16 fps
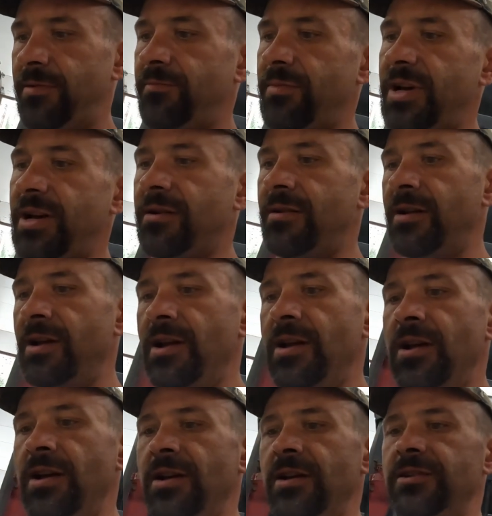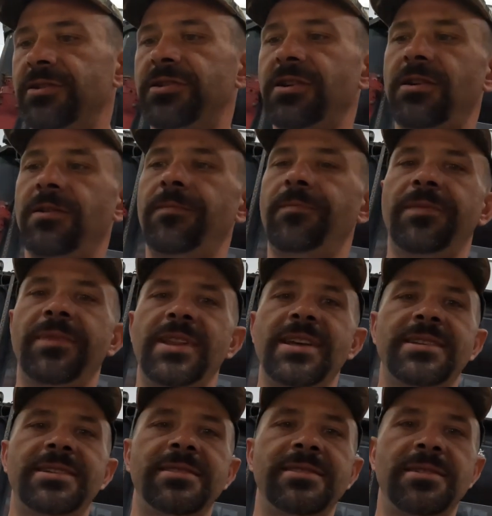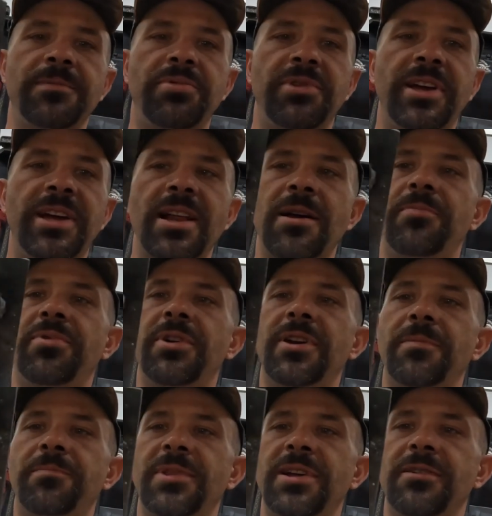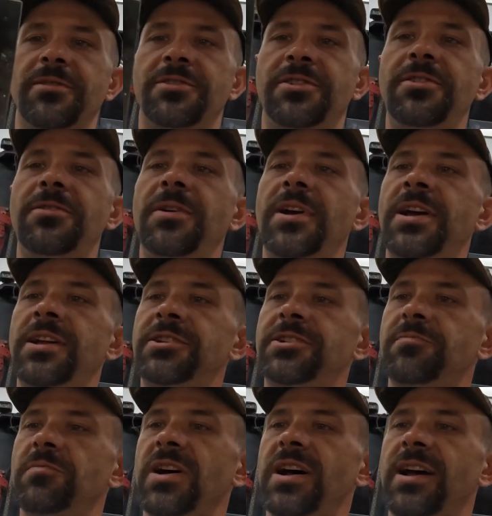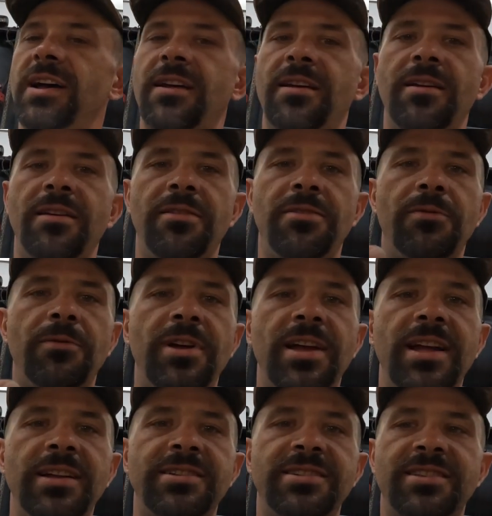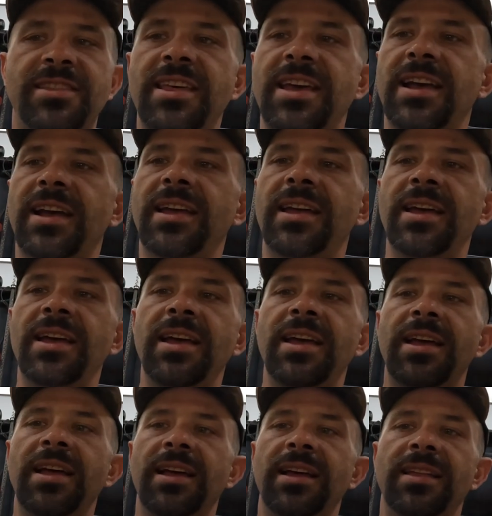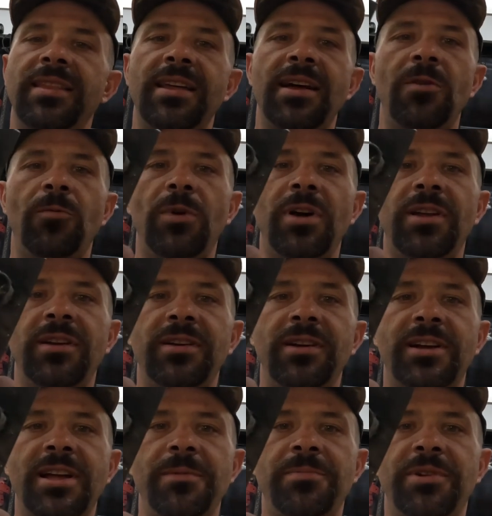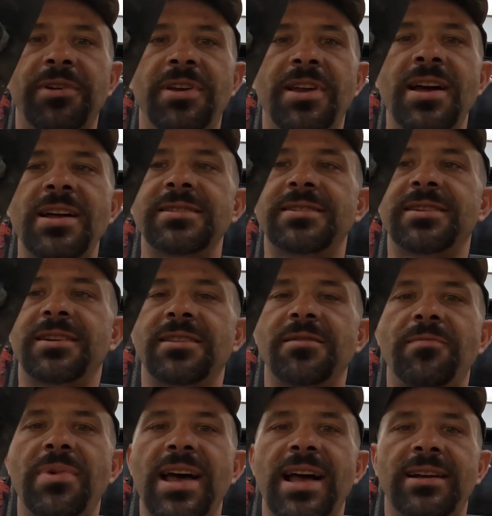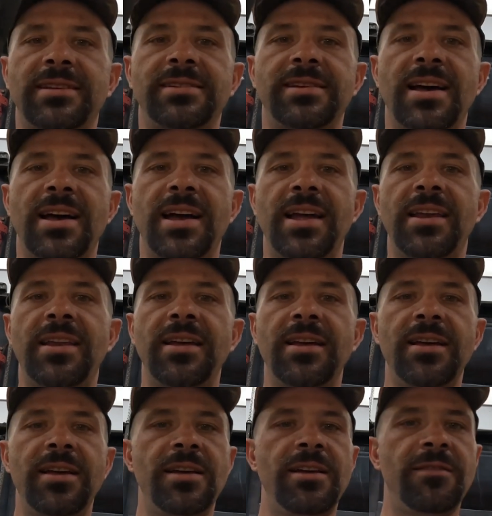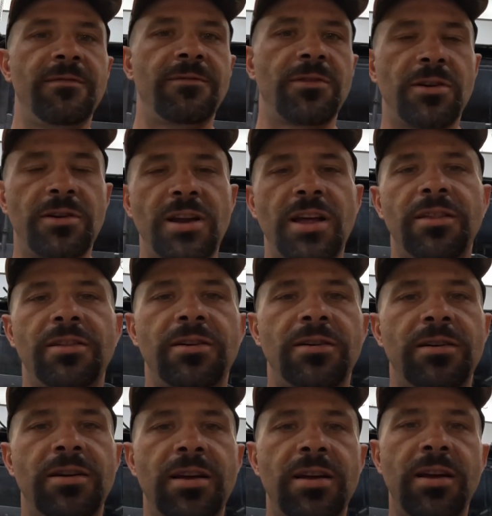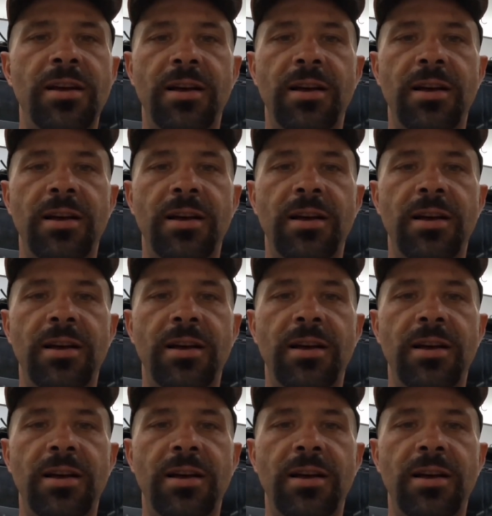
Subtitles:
even better. So this is the plate I put up there, 2" by 3/8 thick, and then I welded a couple nuts on the back side for another